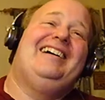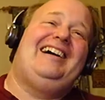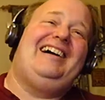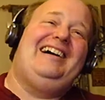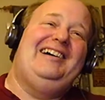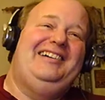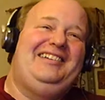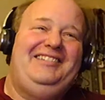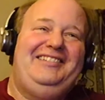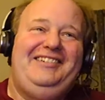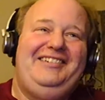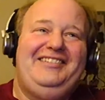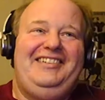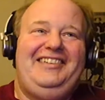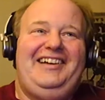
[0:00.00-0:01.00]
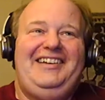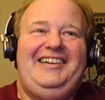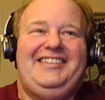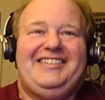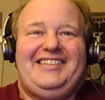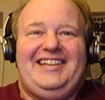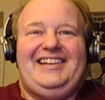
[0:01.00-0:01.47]
You do
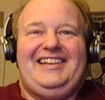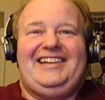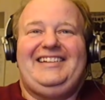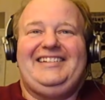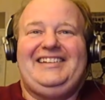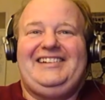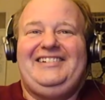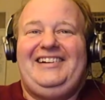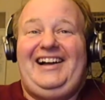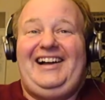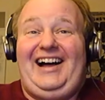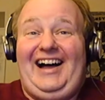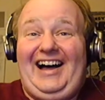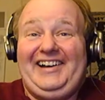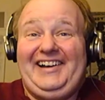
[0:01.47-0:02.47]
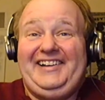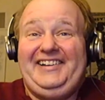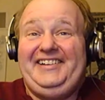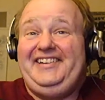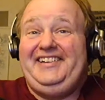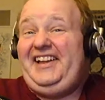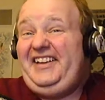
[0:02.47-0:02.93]
realize that,
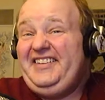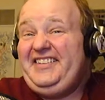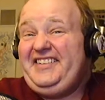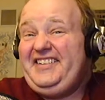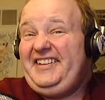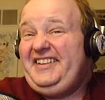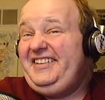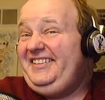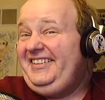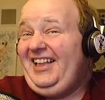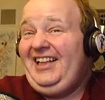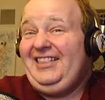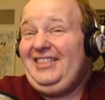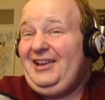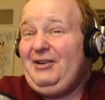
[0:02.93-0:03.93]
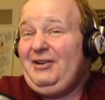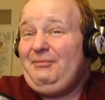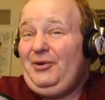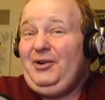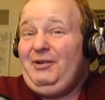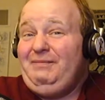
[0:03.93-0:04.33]
Anna, Elsa, they're more